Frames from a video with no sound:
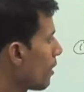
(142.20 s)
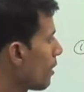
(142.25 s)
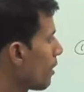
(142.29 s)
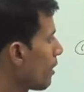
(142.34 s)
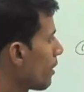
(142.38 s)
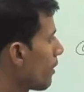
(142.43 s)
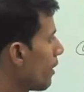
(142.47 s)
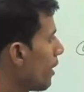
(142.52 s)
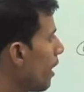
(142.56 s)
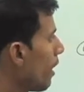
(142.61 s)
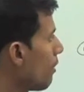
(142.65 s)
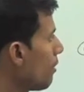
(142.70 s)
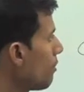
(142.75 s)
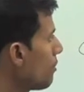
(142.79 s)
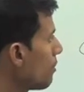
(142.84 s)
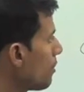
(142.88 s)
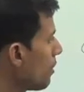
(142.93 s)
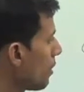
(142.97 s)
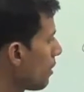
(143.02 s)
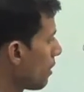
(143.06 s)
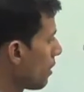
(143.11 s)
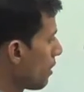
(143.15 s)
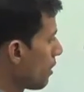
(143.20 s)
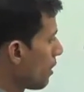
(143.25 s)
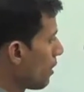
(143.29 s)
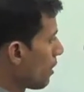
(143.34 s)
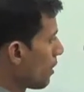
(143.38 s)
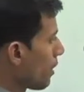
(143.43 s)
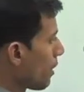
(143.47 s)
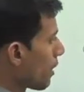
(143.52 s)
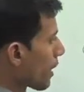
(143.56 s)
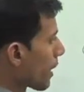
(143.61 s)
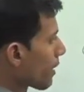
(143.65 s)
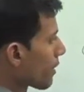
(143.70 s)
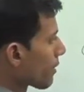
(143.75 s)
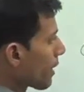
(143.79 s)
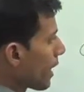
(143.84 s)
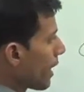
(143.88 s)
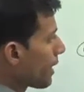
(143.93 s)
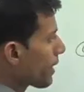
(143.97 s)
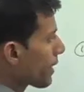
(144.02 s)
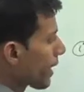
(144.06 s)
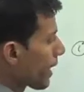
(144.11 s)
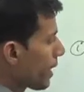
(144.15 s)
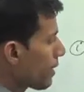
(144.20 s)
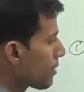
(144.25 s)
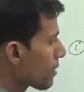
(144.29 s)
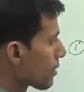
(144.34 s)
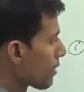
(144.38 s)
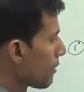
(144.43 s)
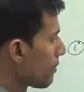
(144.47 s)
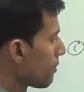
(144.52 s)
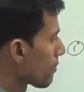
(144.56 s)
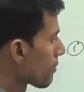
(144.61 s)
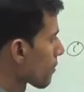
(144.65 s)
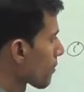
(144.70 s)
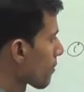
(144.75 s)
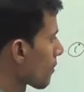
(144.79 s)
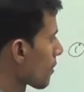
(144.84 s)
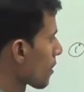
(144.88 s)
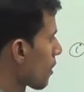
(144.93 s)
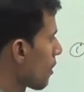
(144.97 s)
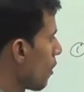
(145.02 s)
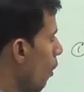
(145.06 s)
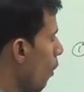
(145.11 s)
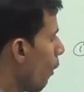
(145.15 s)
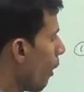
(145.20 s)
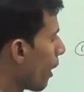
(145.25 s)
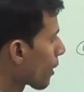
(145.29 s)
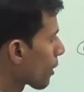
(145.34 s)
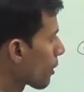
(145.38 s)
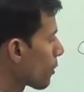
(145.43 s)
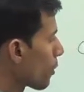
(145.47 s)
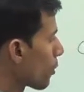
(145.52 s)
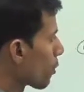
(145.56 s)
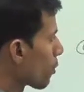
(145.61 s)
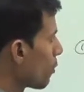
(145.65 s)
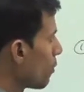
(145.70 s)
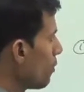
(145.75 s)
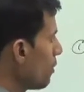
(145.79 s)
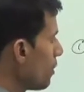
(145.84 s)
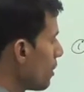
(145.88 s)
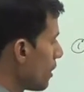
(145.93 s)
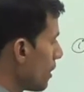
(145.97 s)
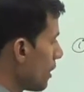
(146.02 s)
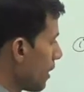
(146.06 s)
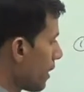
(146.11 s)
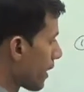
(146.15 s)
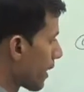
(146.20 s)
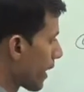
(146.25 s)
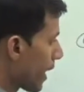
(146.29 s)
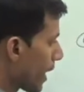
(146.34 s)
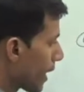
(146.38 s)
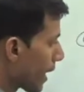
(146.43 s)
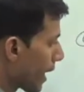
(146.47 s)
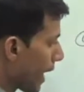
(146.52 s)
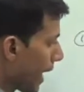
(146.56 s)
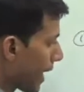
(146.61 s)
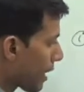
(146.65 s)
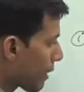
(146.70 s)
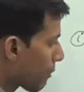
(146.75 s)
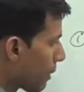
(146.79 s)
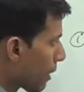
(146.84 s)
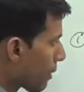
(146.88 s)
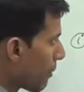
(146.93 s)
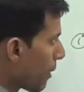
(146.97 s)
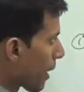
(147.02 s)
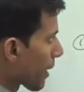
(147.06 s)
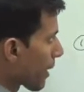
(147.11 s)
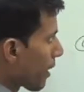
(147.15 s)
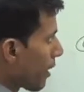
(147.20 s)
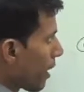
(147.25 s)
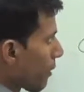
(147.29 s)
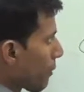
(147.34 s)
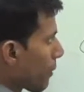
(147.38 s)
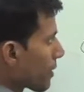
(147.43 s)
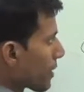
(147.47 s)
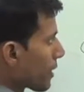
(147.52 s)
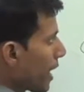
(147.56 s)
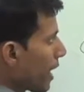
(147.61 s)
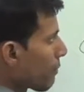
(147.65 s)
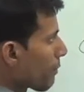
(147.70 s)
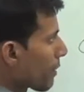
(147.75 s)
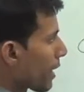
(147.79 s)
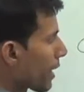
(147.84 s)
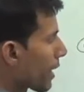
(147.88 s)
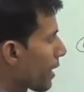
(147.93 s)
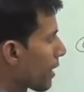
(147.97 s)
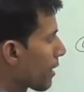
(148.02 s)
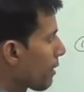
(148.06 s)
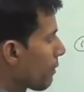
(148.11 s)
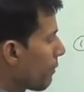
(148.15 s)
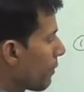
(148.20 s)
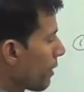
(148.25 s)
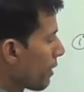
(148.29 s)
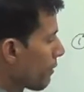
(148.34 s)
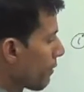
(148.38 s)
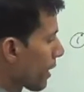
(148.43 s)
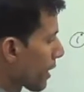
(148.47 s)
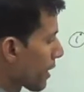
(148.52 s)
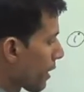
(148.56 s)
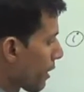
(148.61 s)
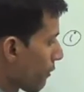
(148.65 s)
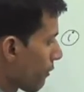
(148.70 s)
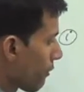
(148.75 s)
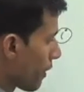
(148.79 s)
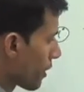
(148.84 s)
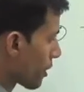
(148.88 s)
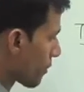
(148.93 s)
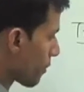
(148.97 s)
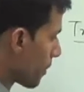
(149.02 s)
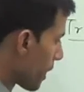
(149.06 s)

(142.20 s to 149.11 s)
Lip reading: Now in that case, what you have to do, take any one vector. Let me say I am taking the one vector first, my